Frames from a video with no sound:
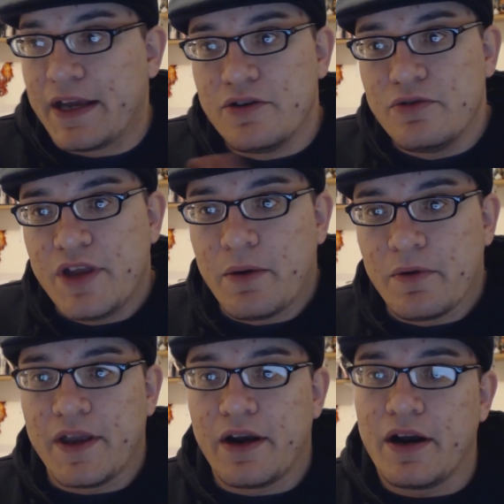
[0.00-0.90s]
I knew they
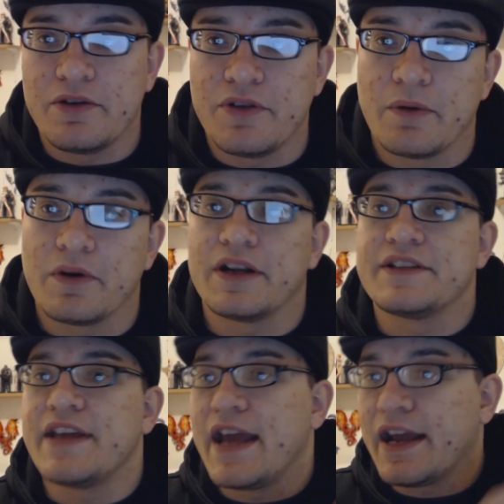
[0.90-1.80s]
were there, I knew they were going to
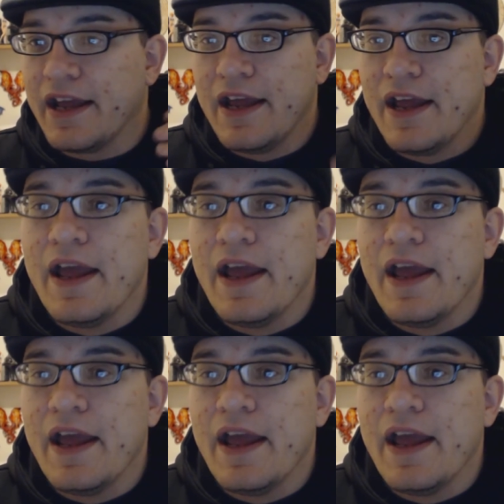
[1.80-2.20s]
attack.